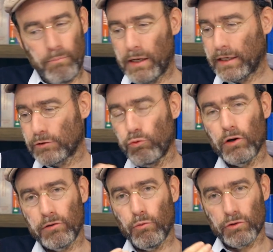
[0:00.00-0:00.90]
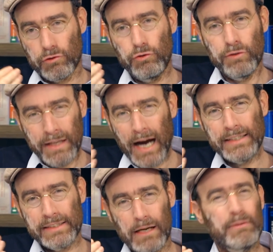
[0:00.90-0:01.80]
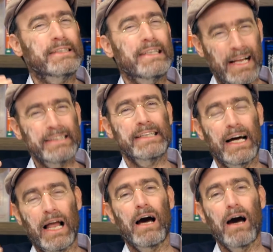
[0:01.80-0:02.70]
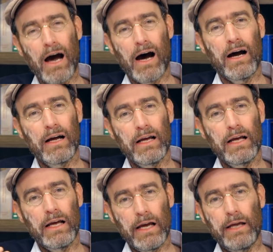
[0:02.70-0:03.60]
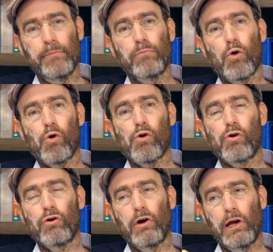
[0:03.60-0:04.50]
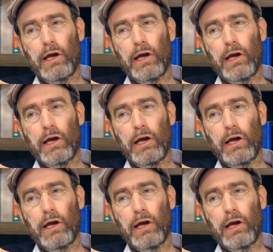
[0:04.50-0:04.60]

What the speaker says: because what unites them is less halacha and more